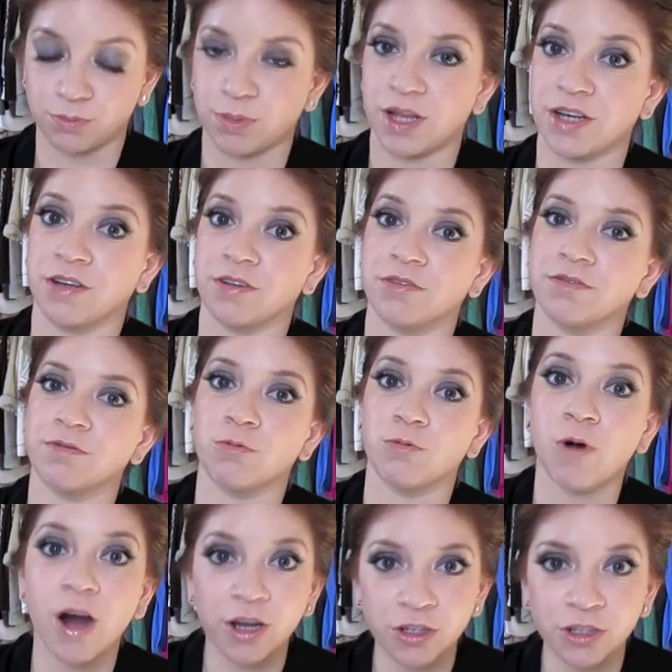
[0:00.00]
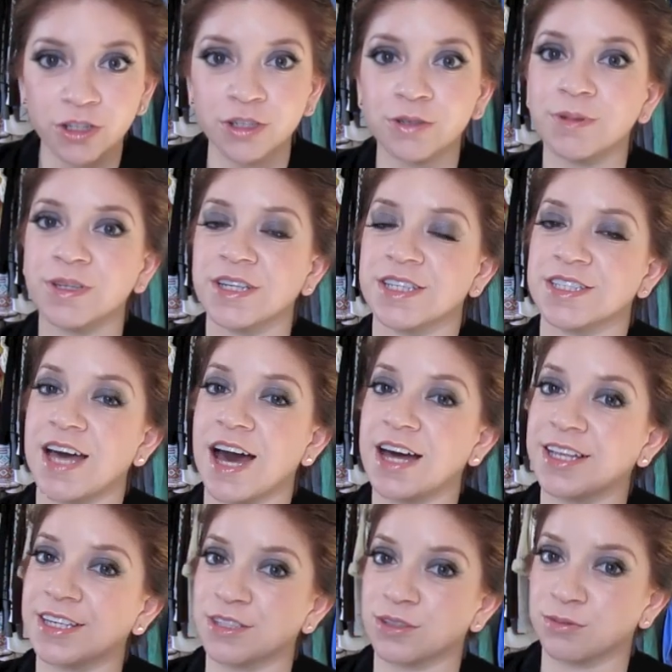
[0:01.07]
plenty of water, because
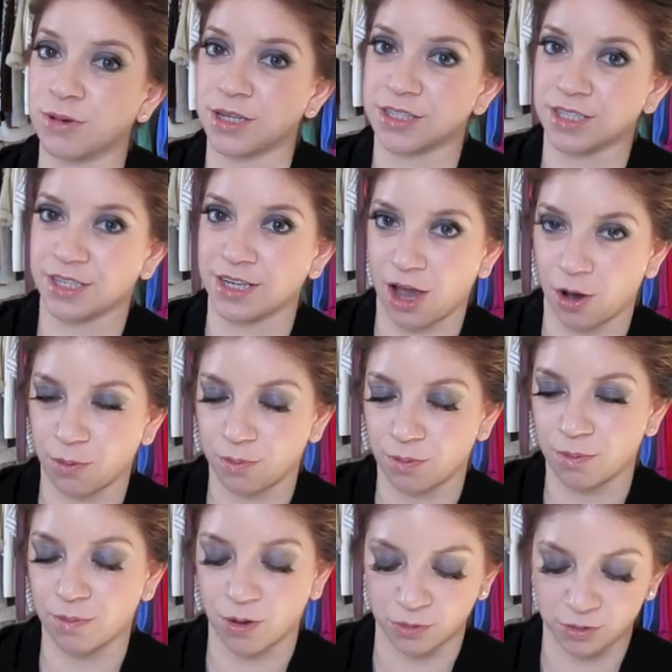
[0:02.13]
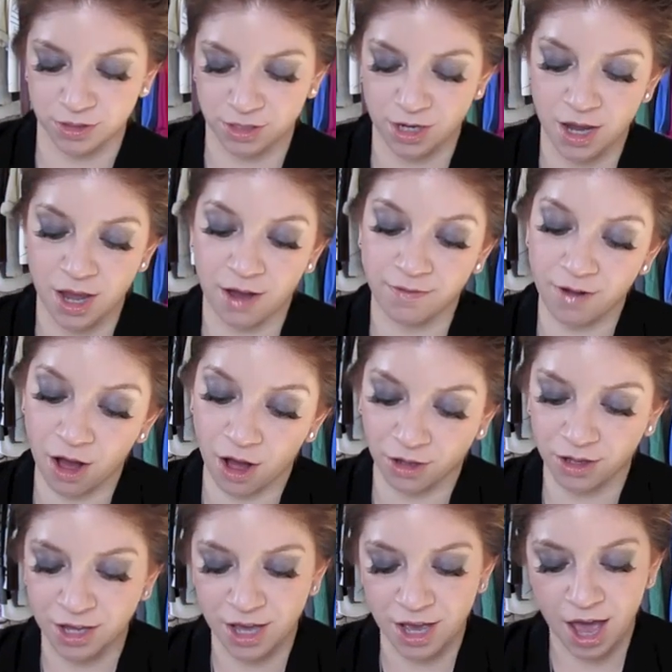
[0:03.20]
that is what's going to help most of all.
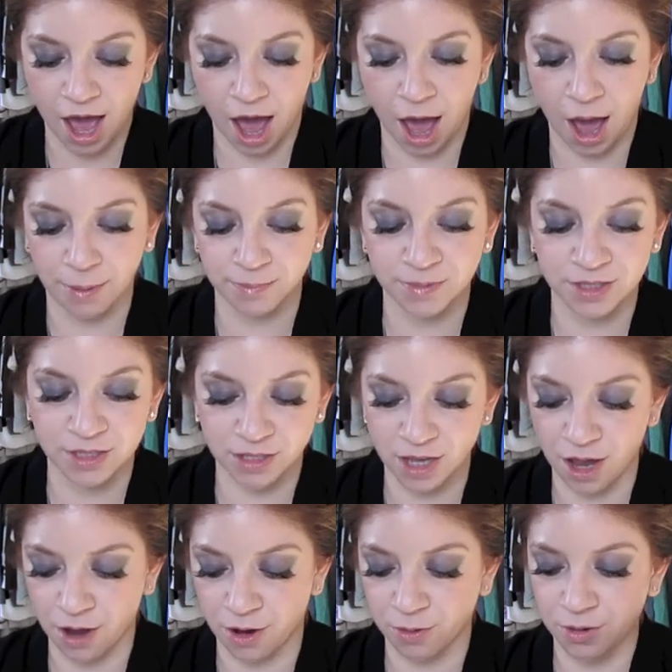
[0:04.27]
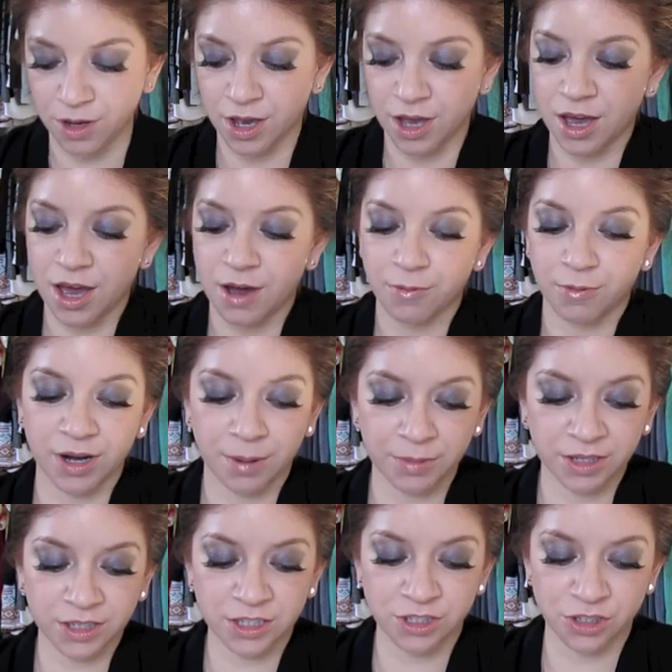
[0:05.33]
So what I'm
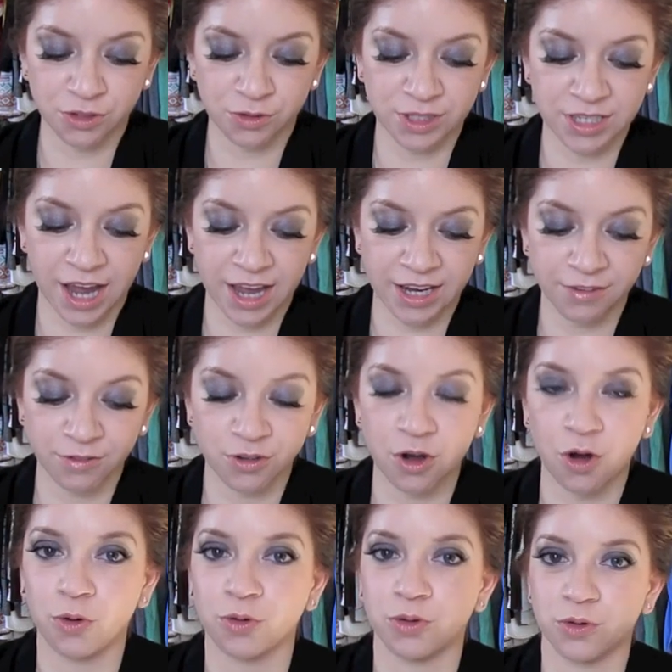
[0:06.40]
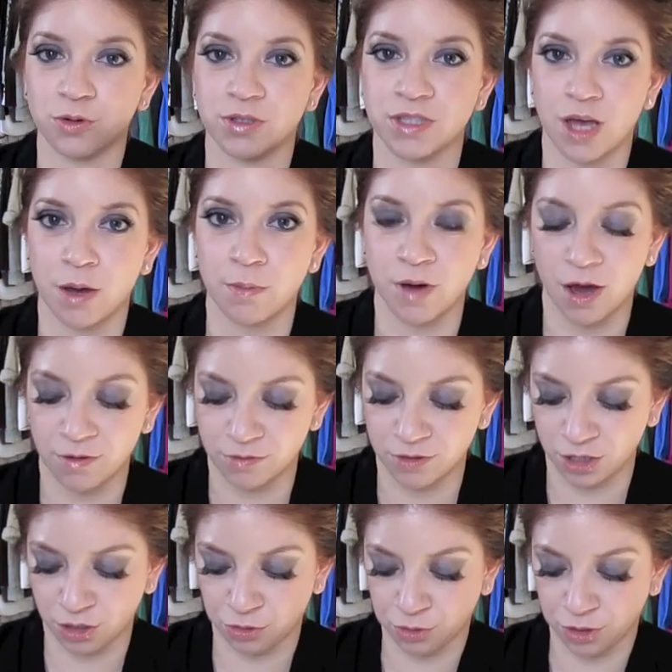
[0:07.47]
going to do is kind of go through some of
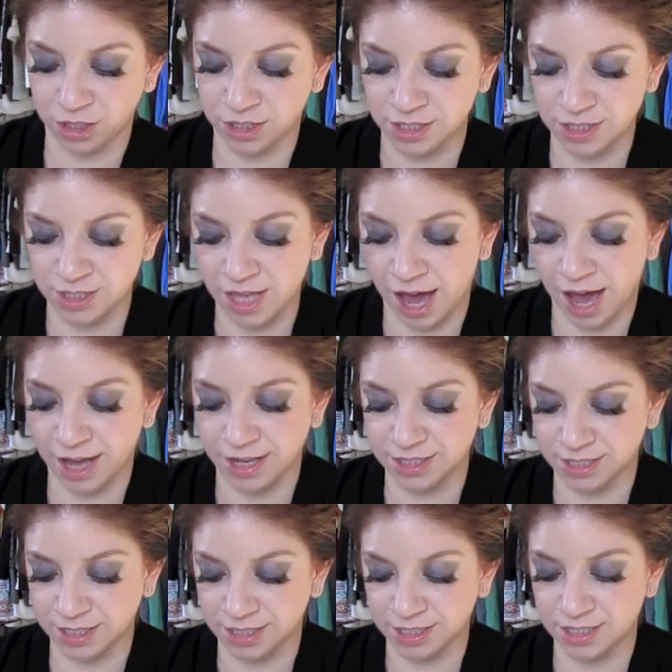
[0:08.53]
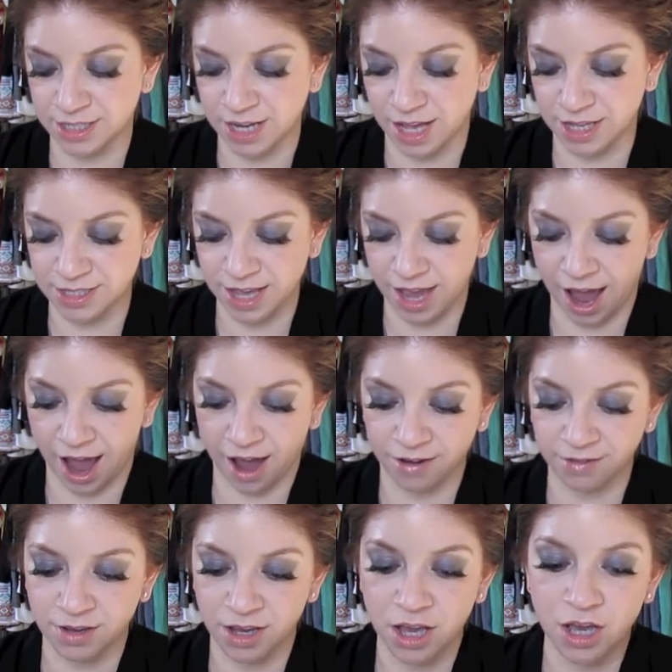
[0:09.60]
the ingredients that it does
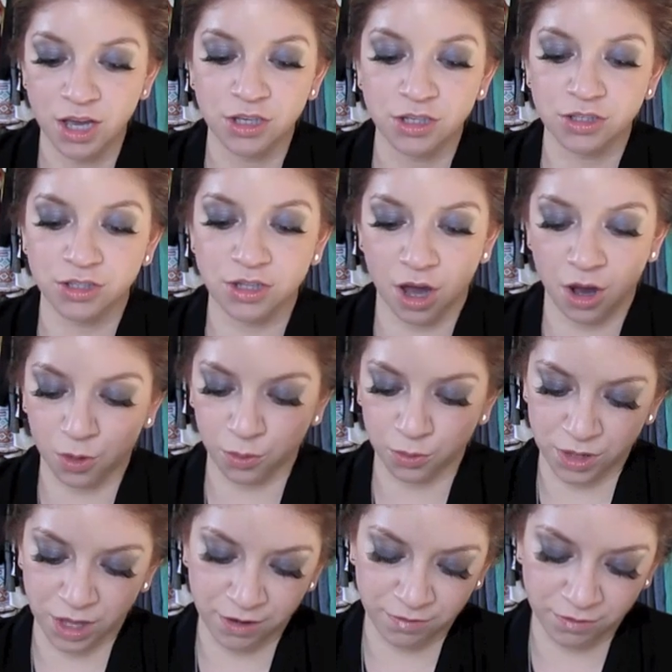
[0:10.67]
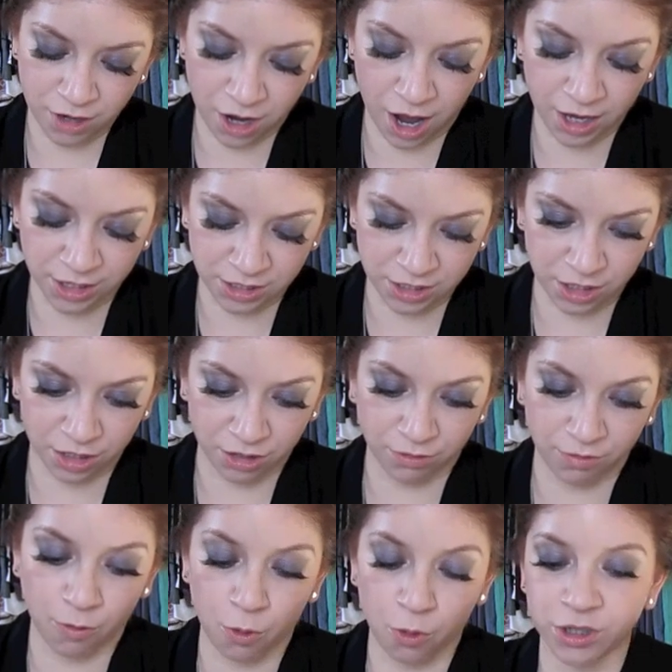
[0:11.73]
have. So they've got
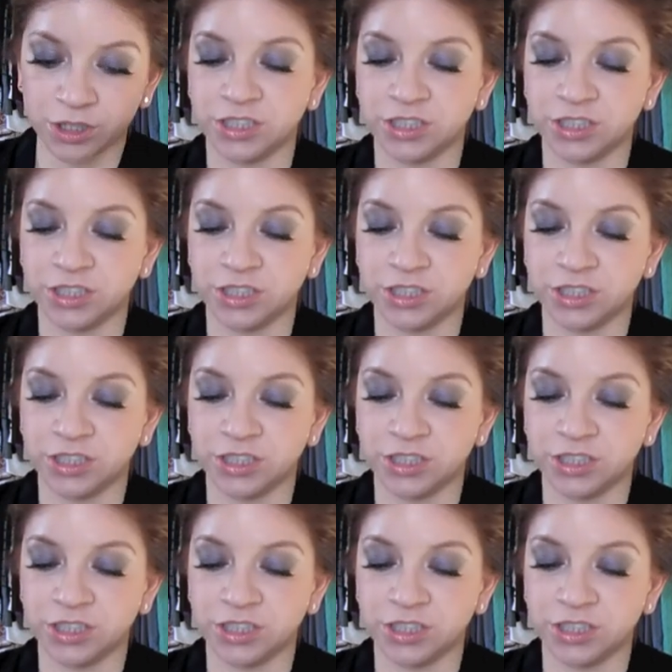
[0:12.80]
4